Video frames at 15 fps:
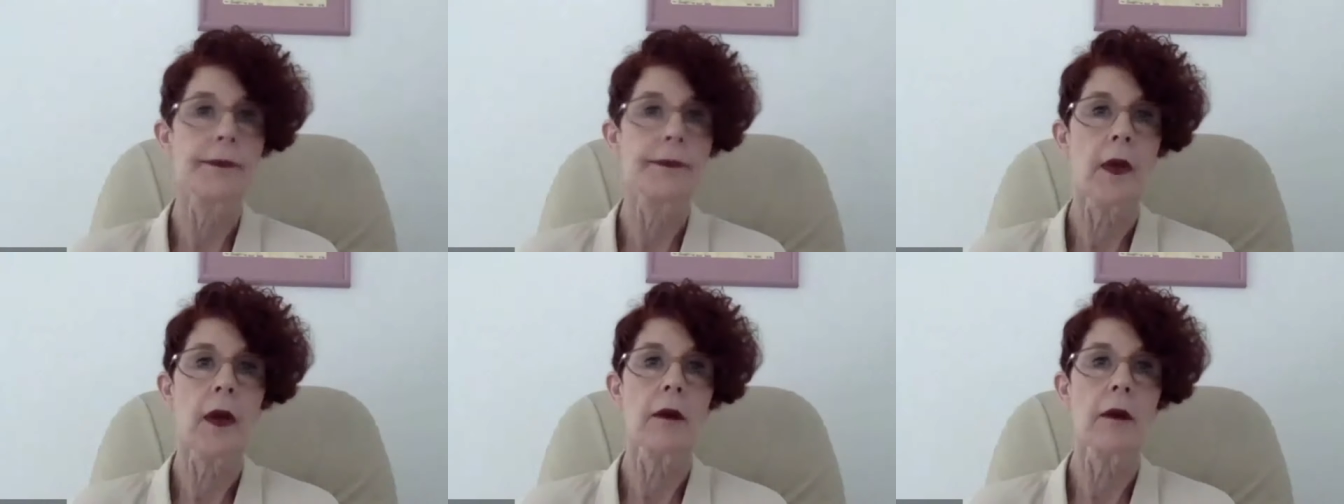
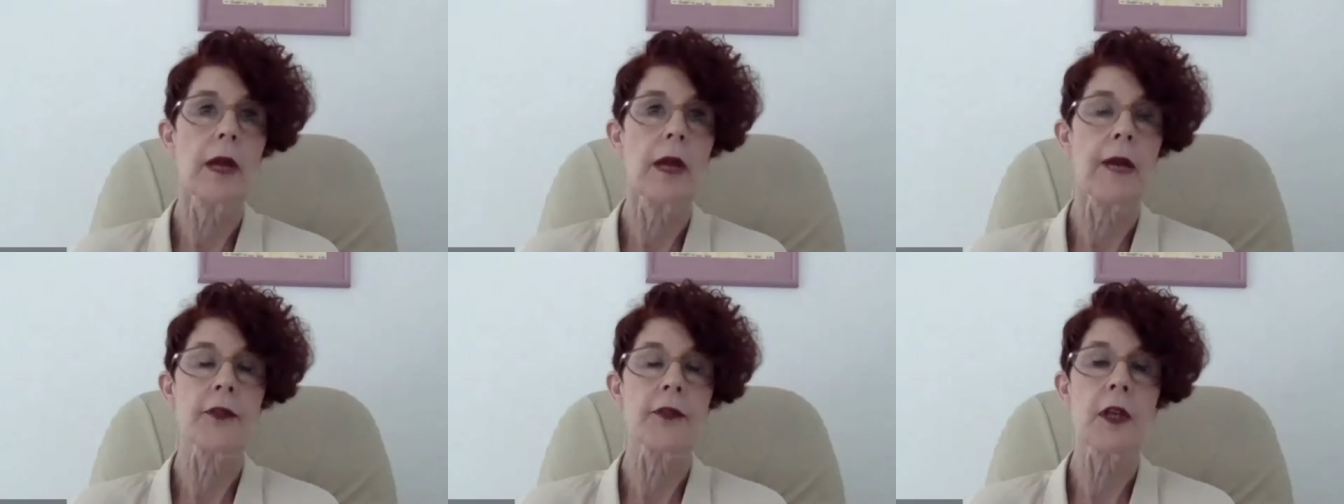our
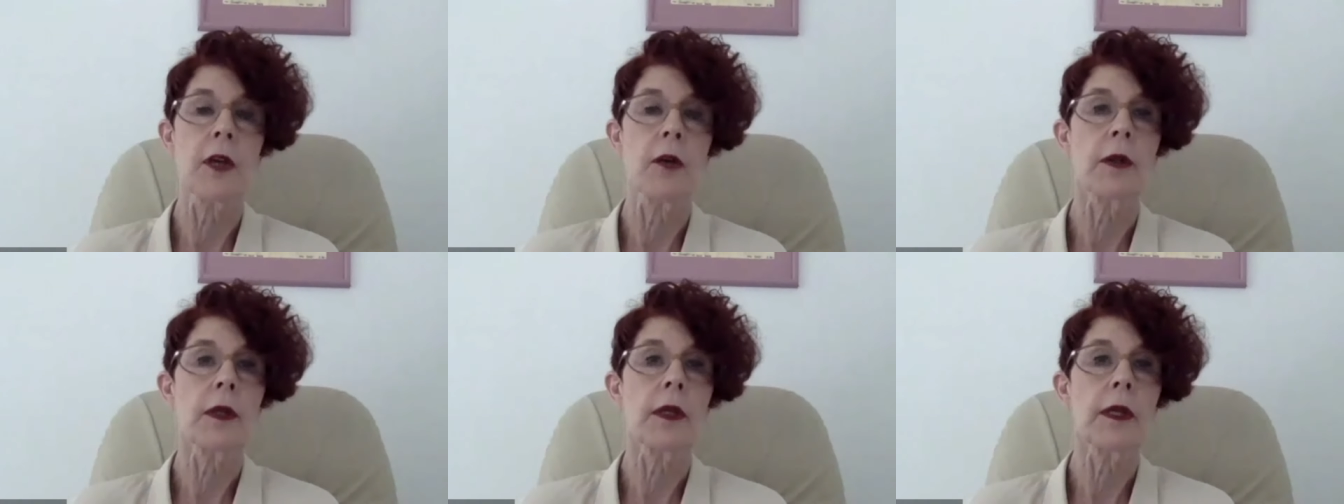lives
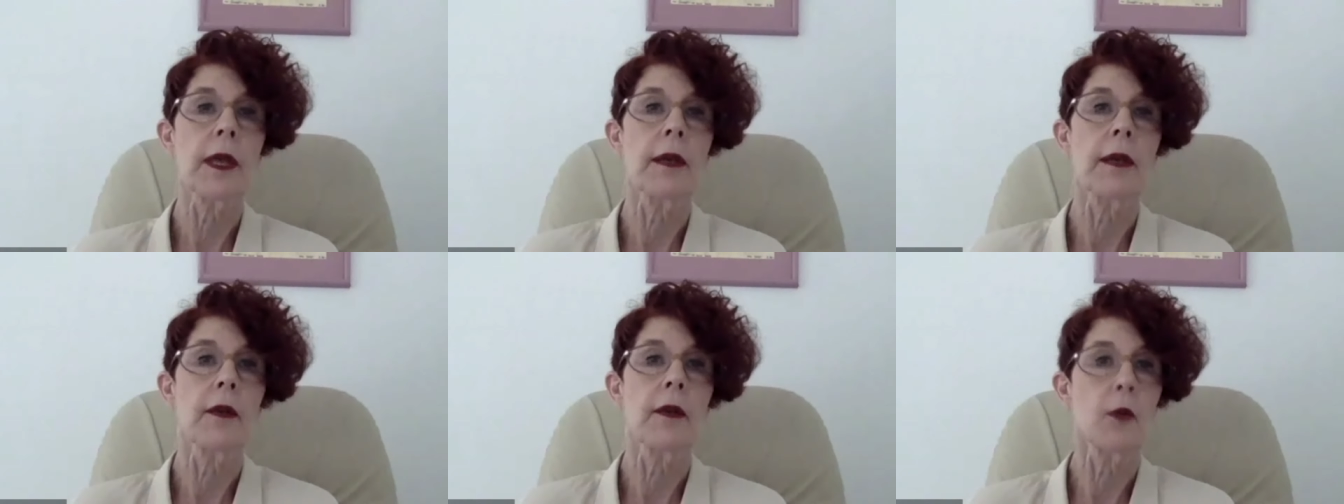going
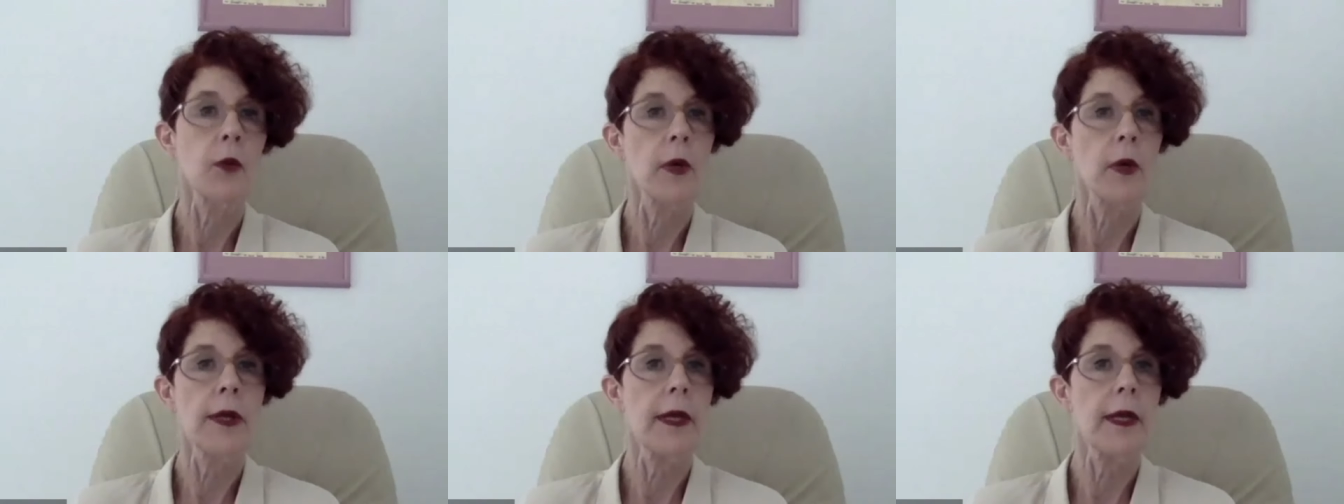again on the
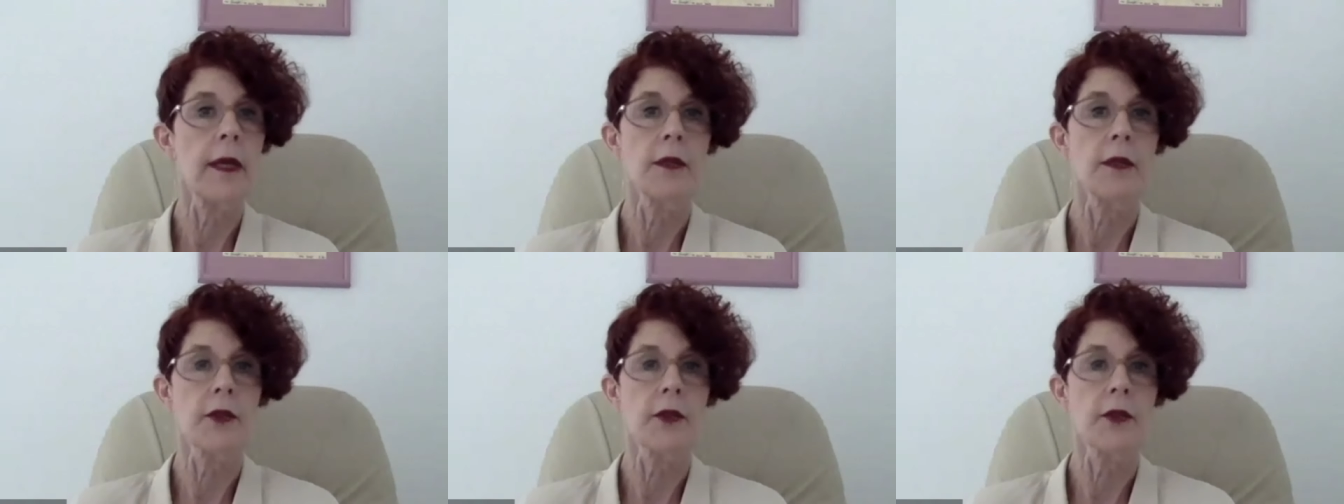one hand,